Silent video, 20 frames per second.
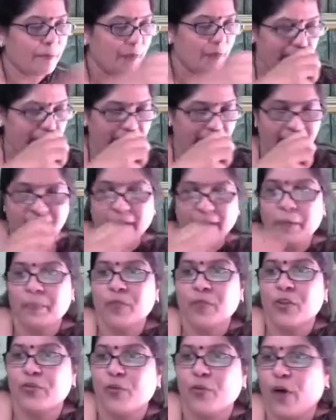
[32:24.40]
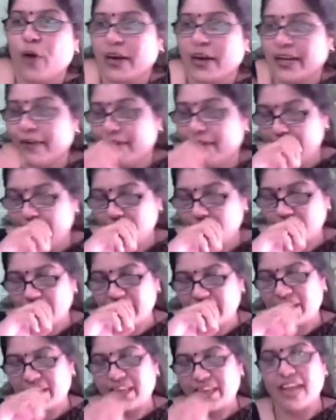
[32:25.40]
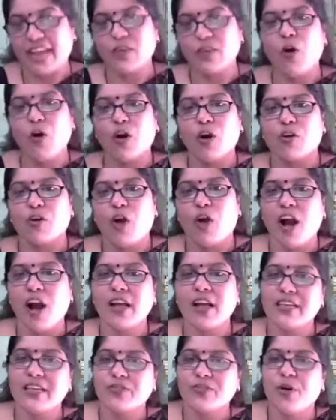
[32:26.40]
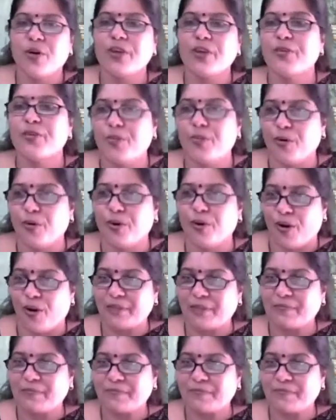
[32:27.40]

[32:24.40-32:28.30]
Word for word: Right. So whatever can go wrong is going to go wrong.